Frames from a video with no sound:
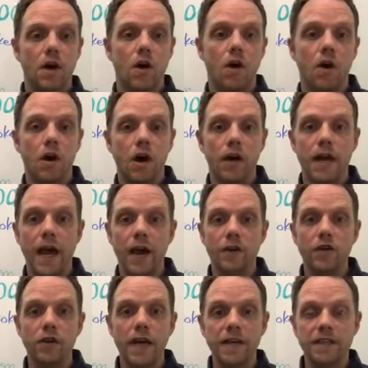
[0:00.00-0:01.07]
on how
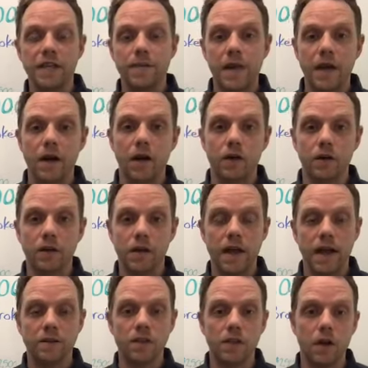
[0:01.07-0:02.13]
you guys can make
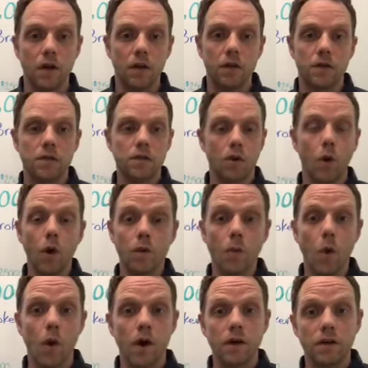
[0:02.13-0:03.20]
$100,000 or
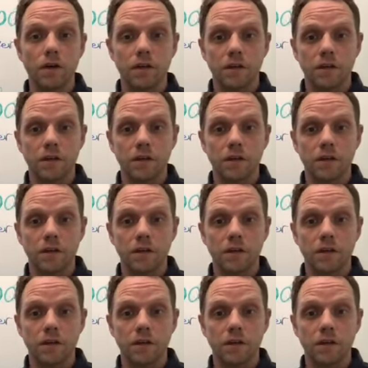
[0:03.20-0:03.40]
more